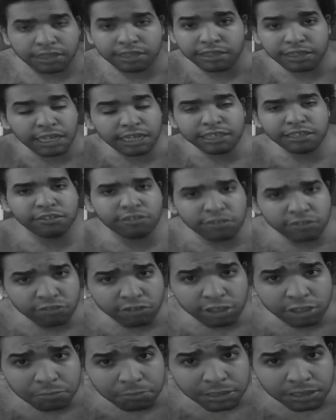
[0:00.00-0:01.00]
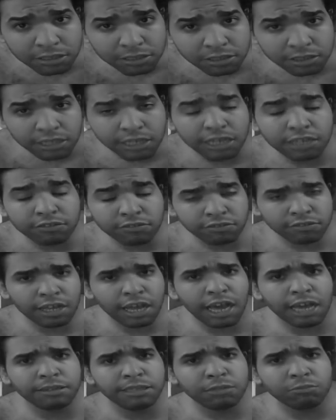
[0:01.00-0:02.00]
Ladies and gentlemen, it's
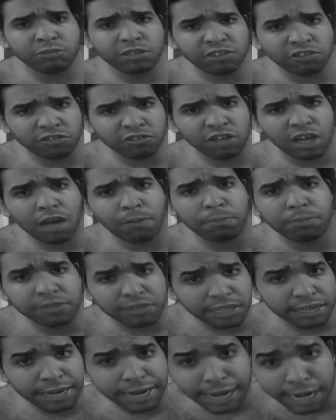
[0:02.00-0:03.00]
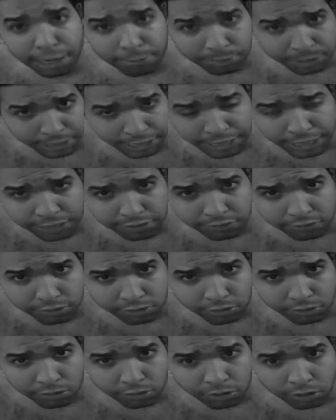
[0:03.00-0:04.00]
time that we stop the hairy hate.
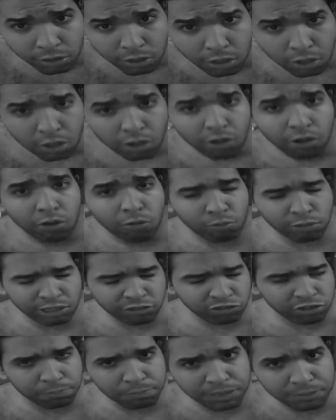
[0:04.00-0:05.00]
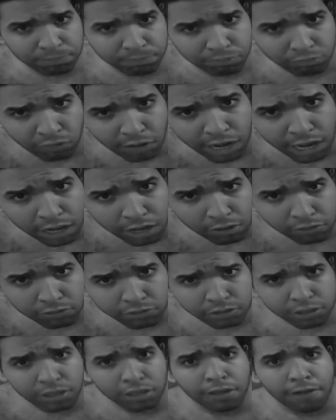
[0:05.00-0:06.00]
We should be
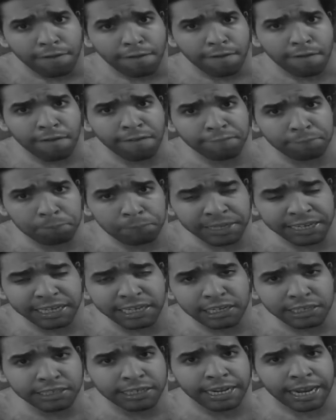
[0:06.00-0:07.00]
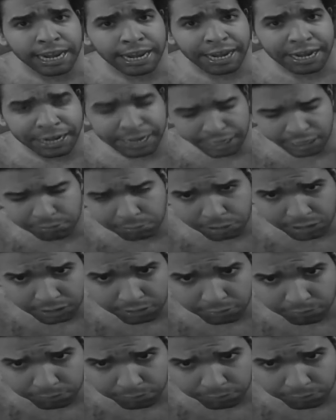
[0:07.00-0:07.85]
proud of being hairy.